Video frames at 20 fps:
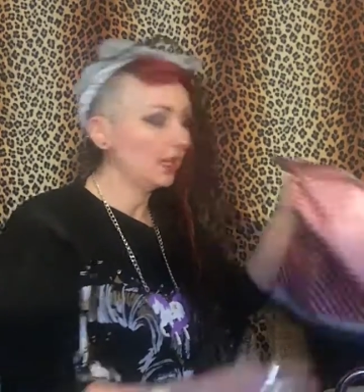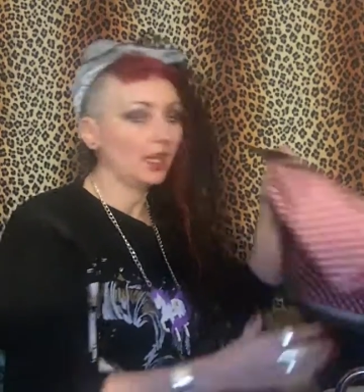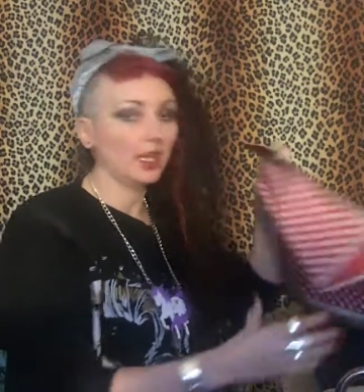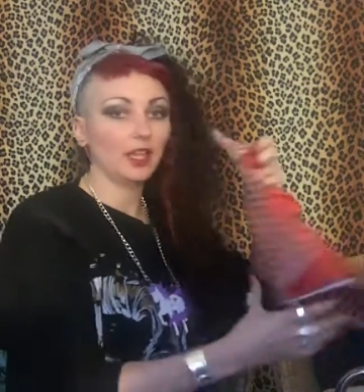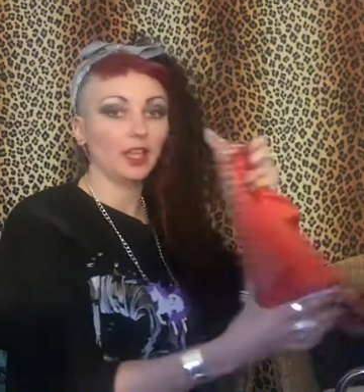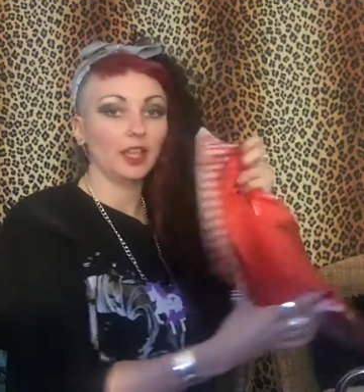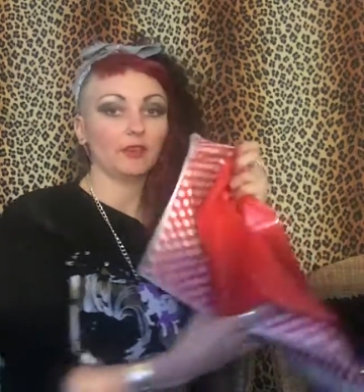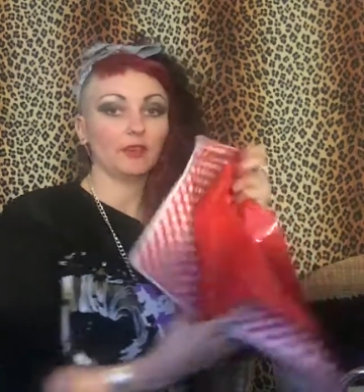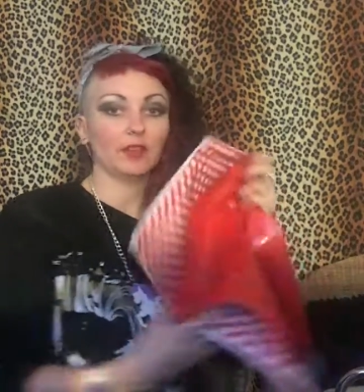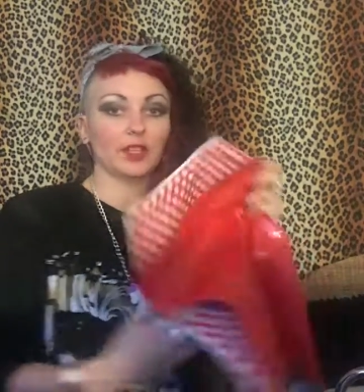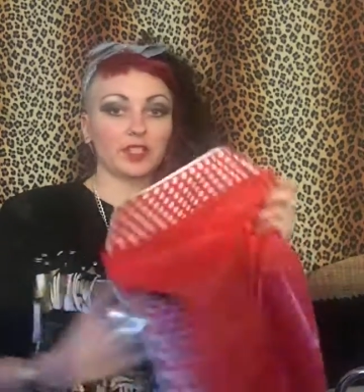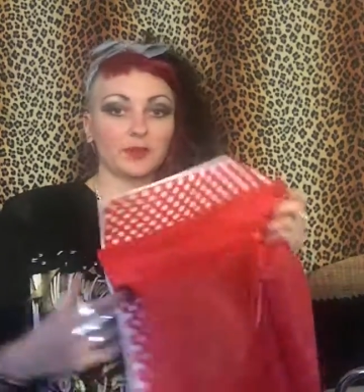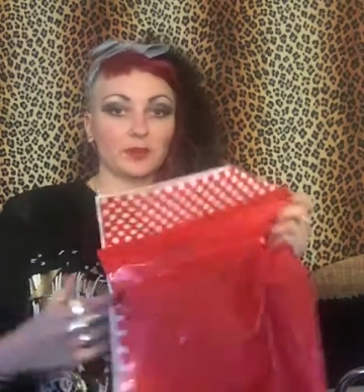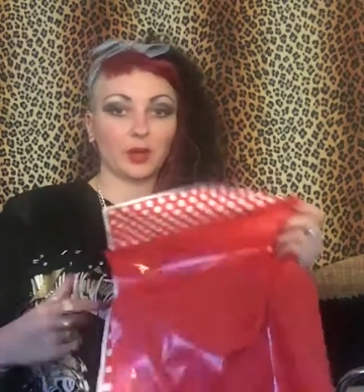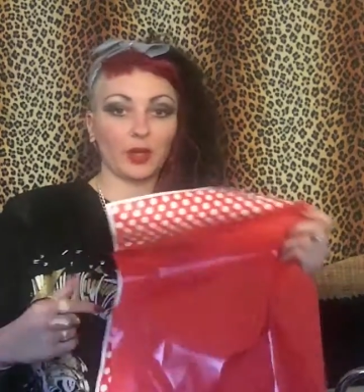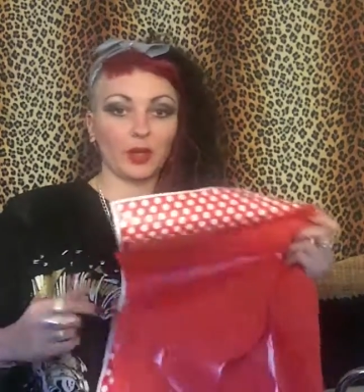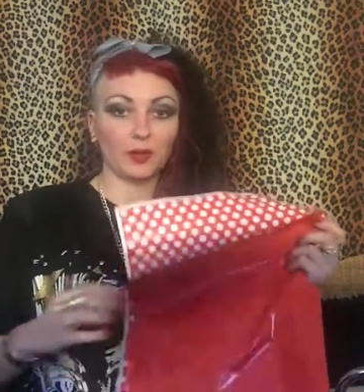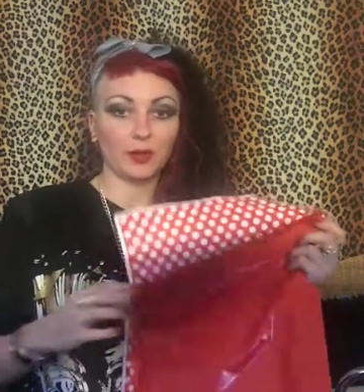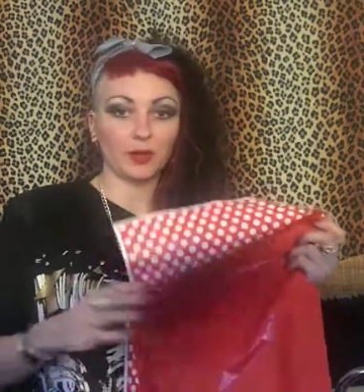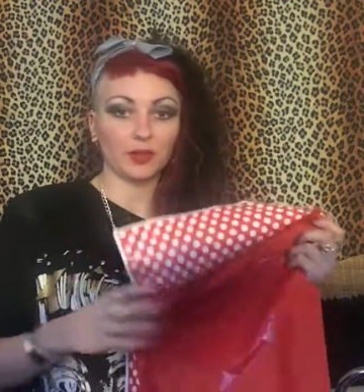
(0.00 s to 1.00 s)
uh, red
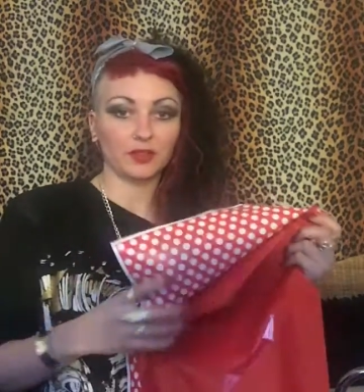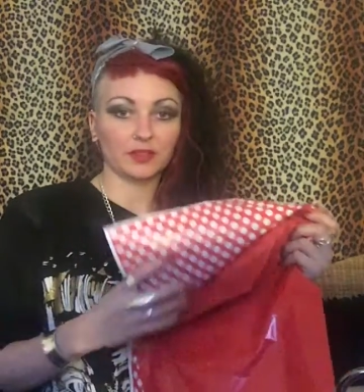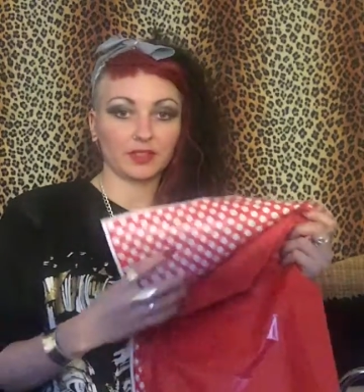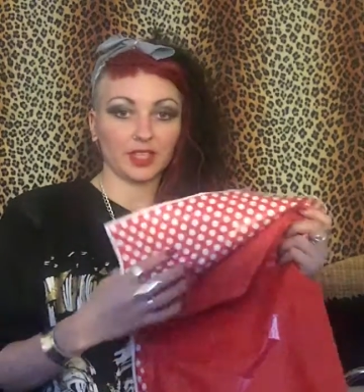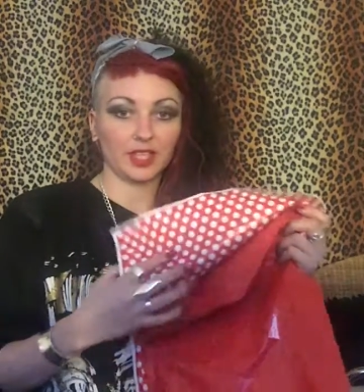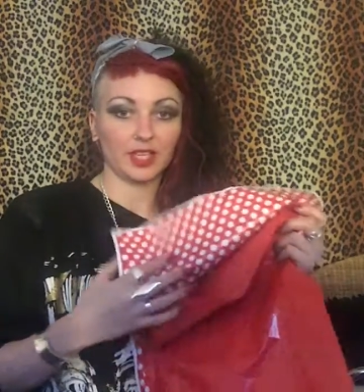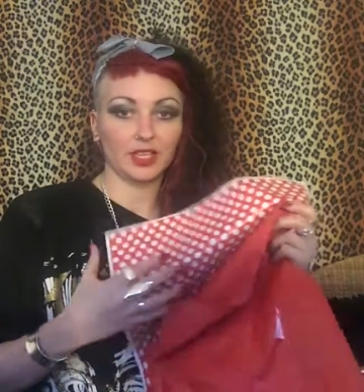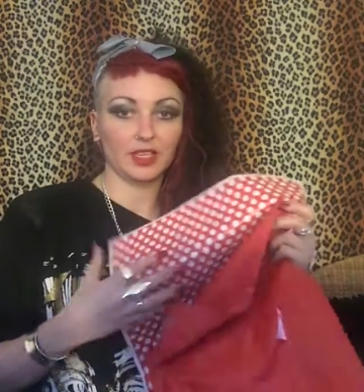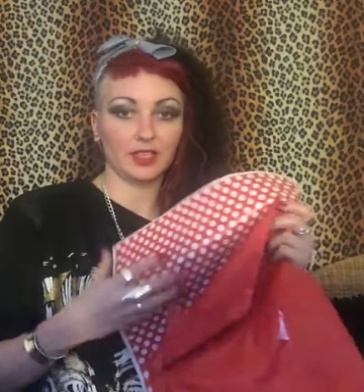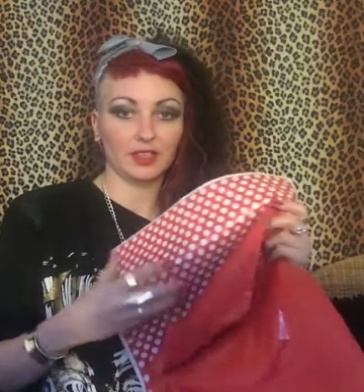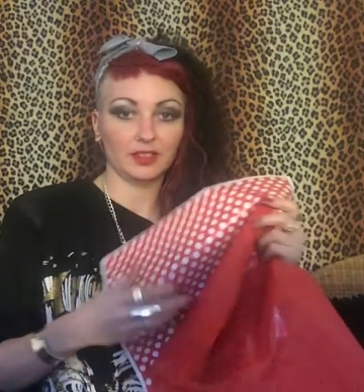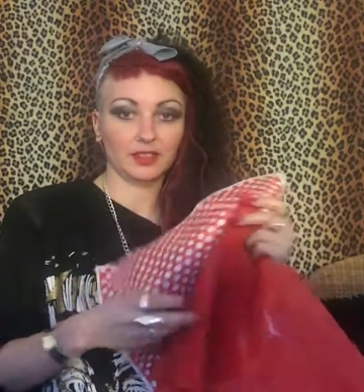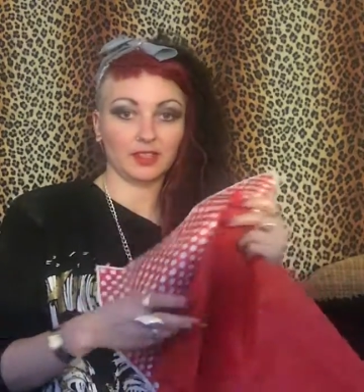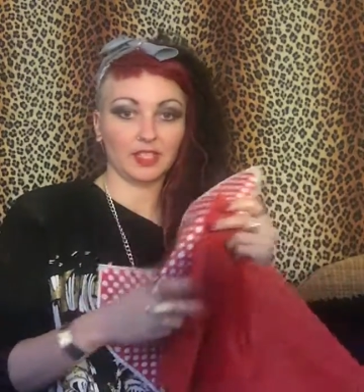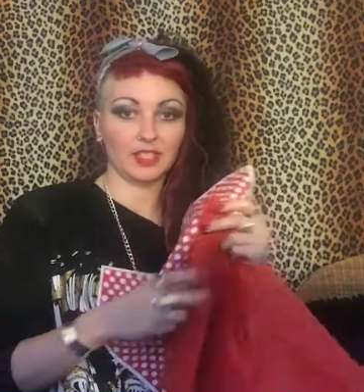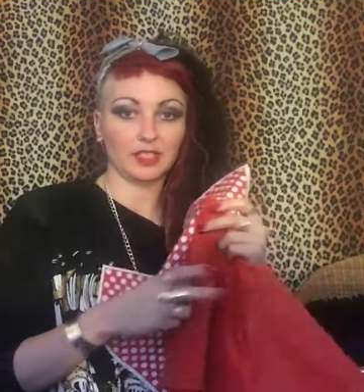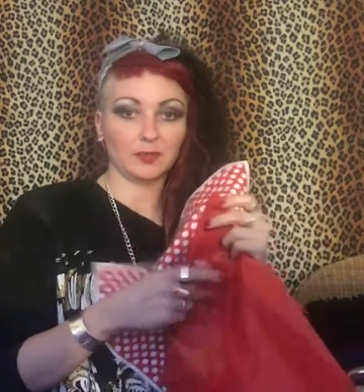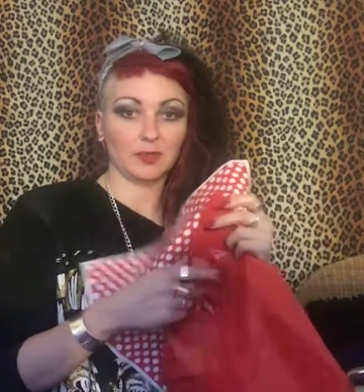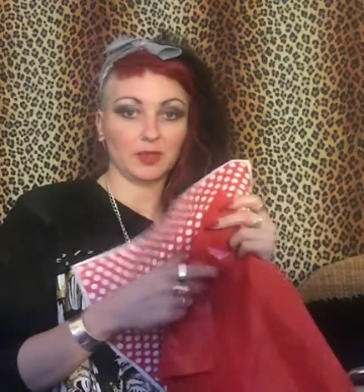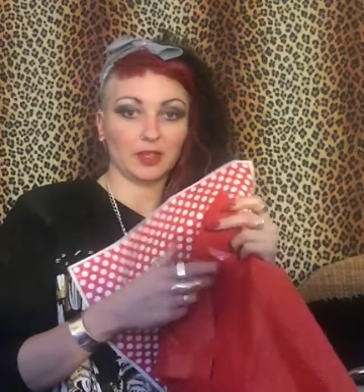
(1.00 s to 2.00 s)
spotty ones and
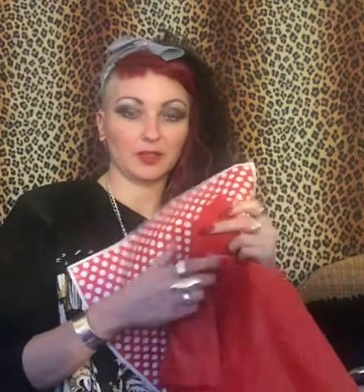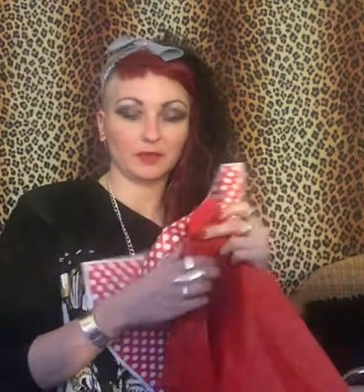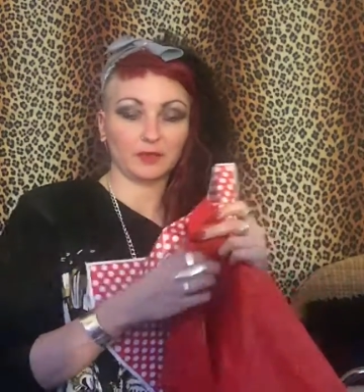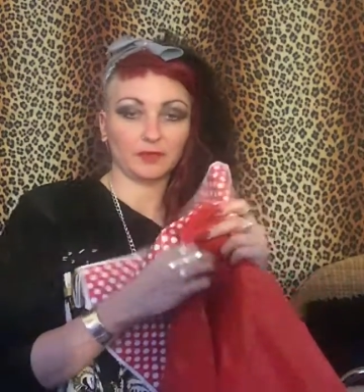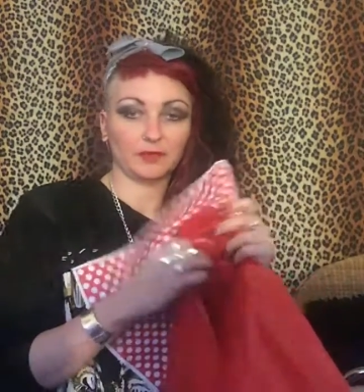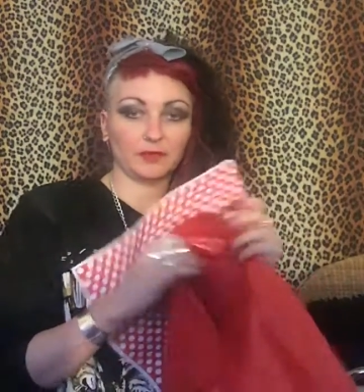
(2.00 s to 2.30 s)
these big